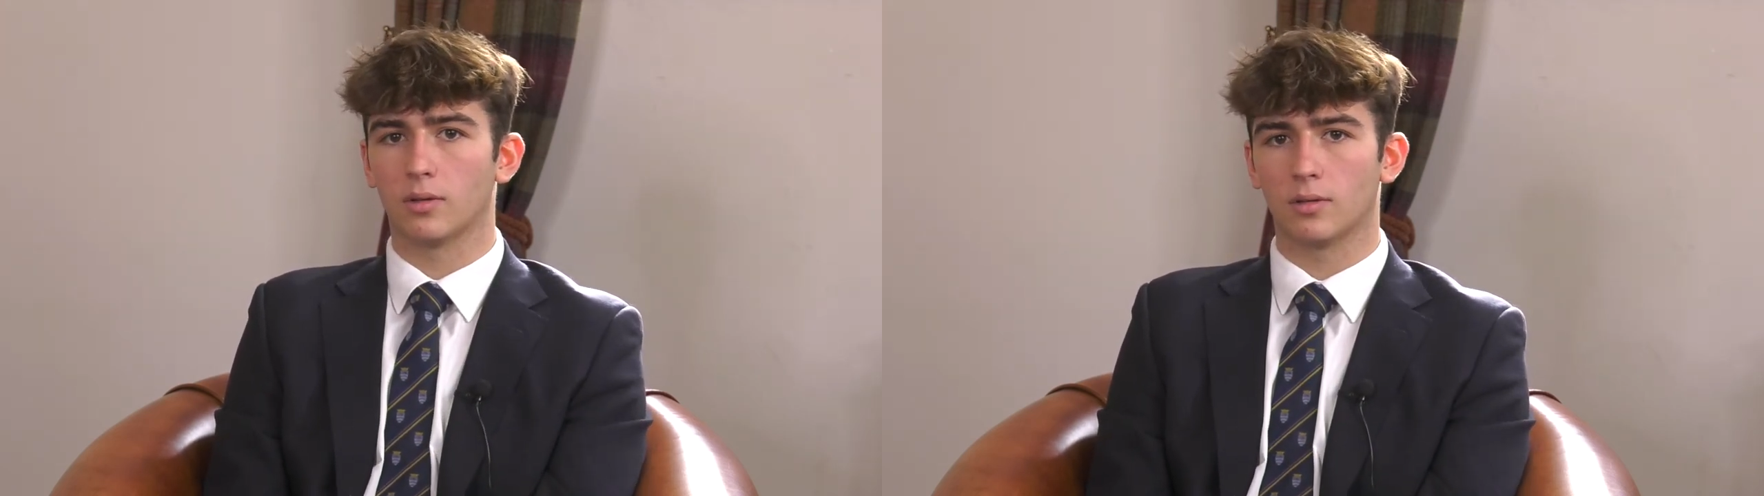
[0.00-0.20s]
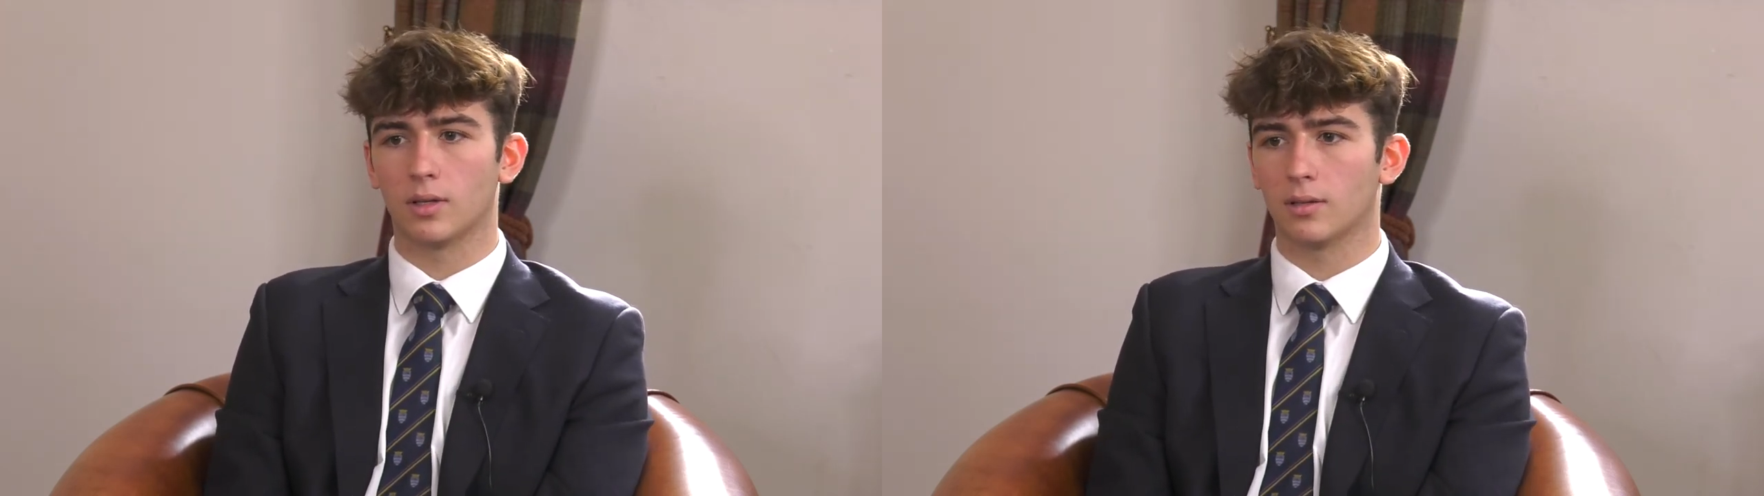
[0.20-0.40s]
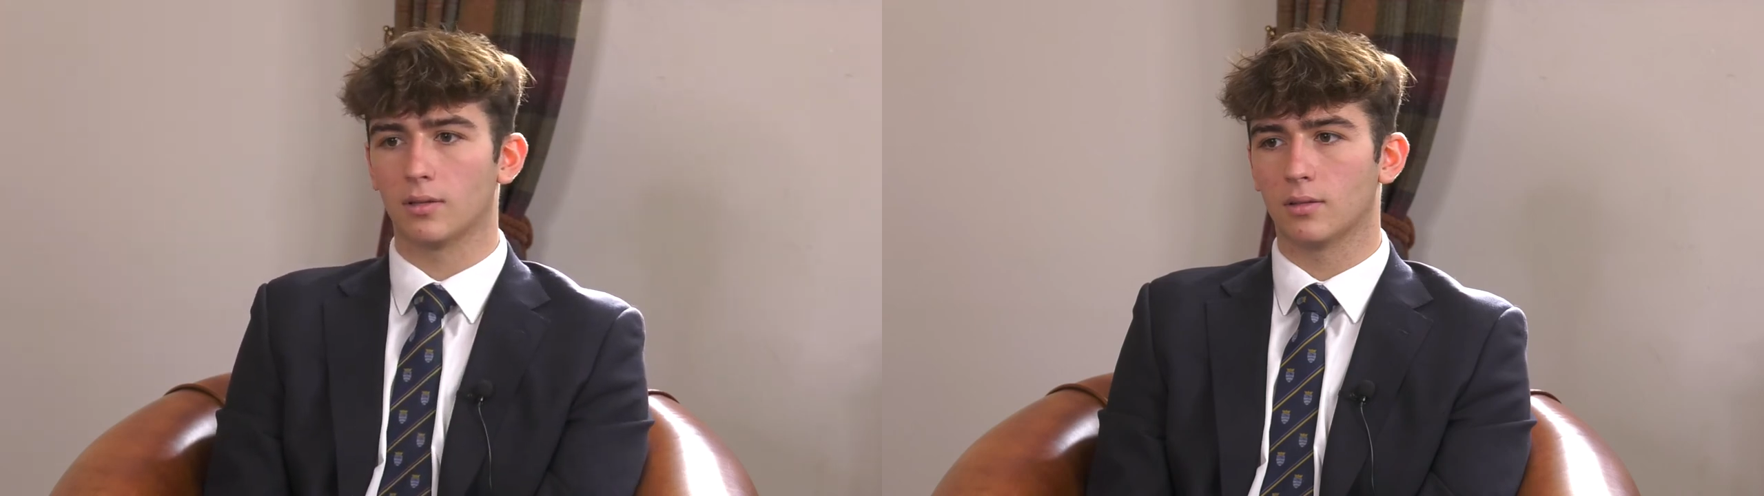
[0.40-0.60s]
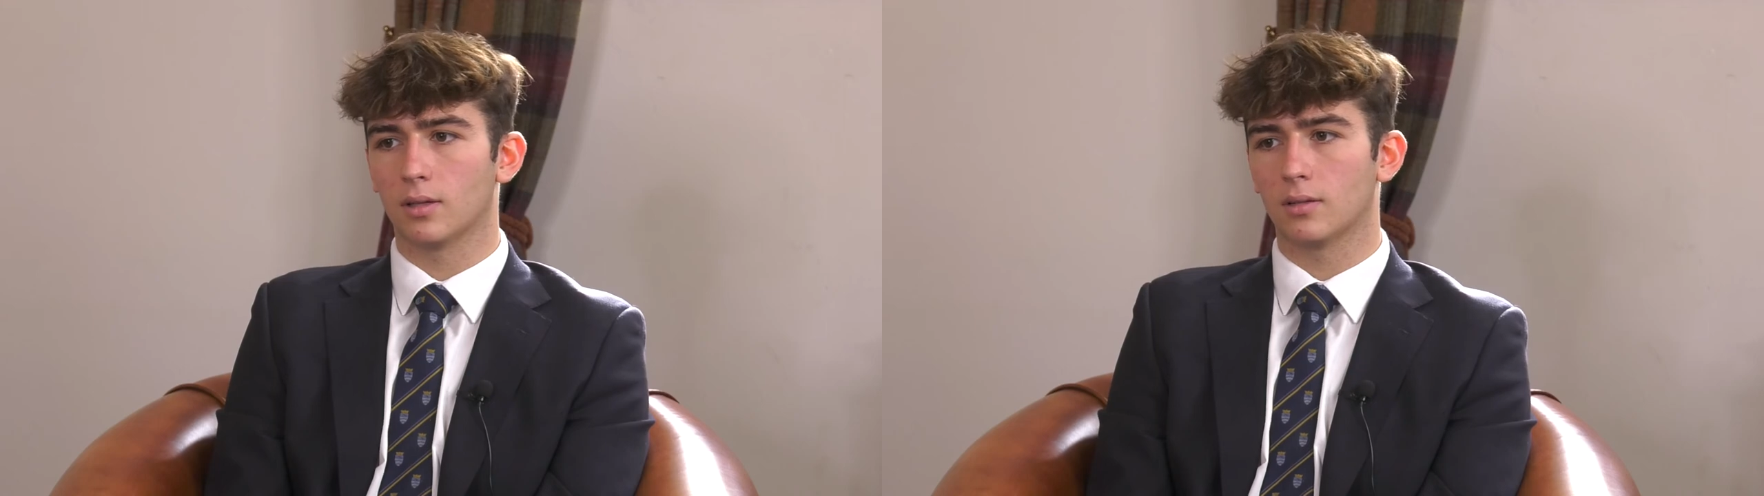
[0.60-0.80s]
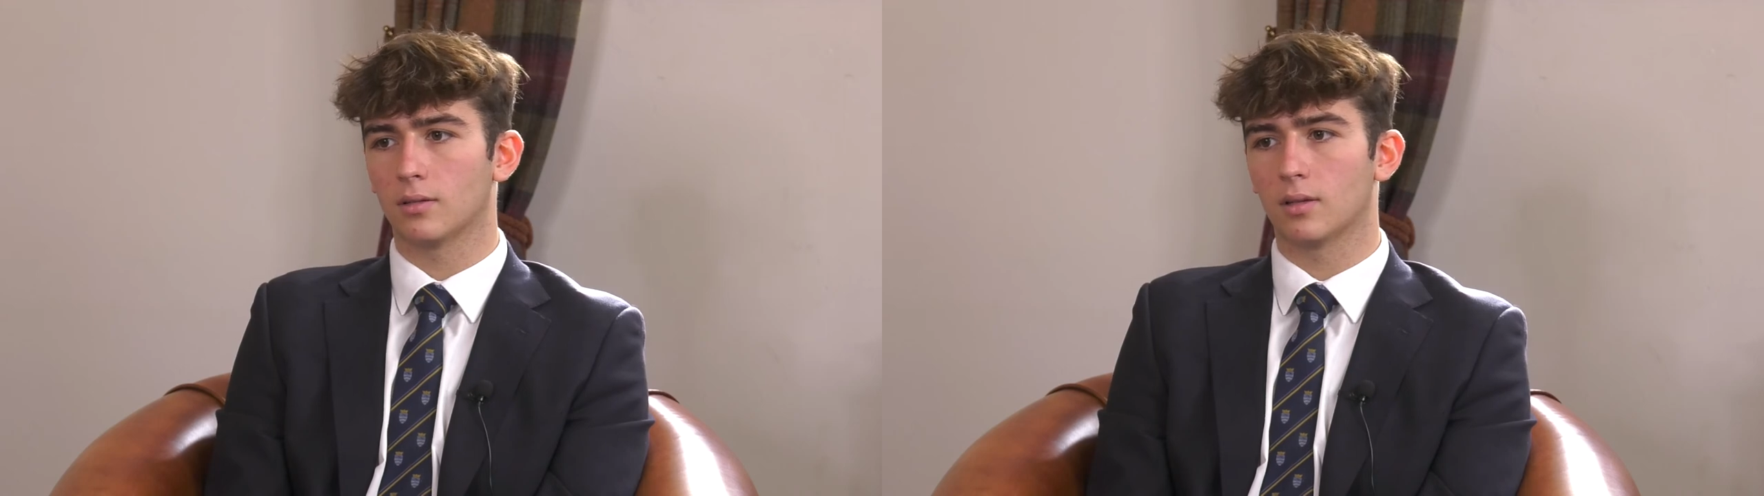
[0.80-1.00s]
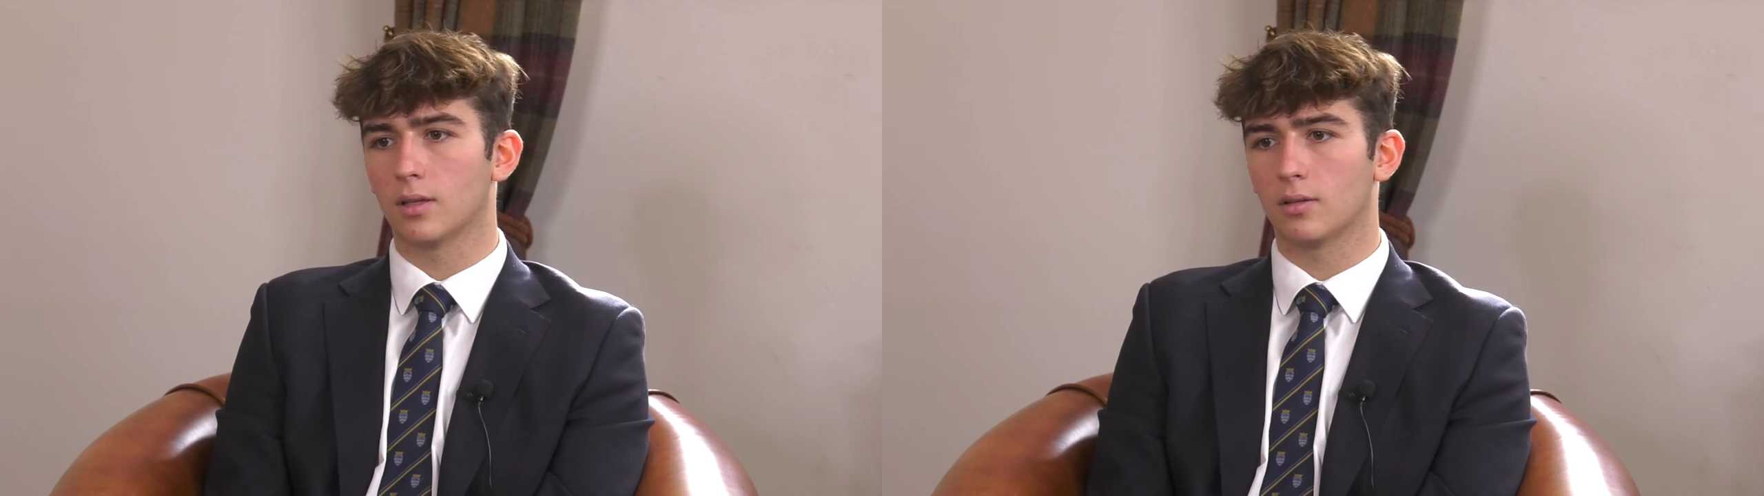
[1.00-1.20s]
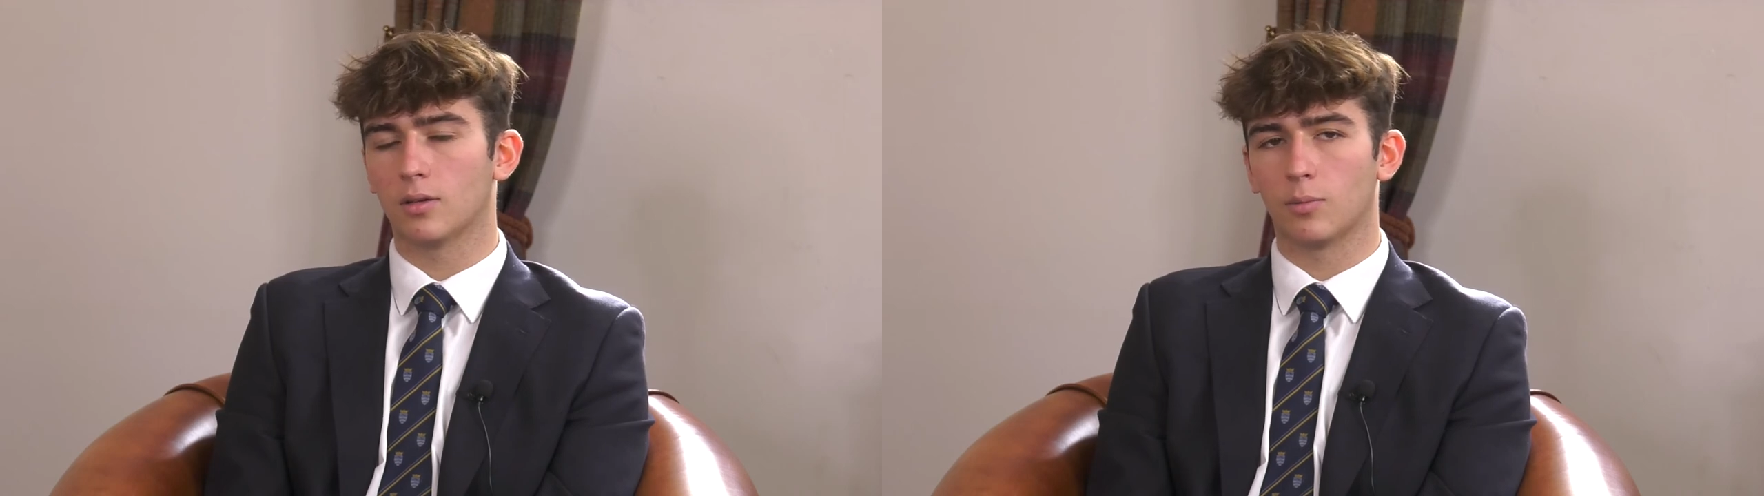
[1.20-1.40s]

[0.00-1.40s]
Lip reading: is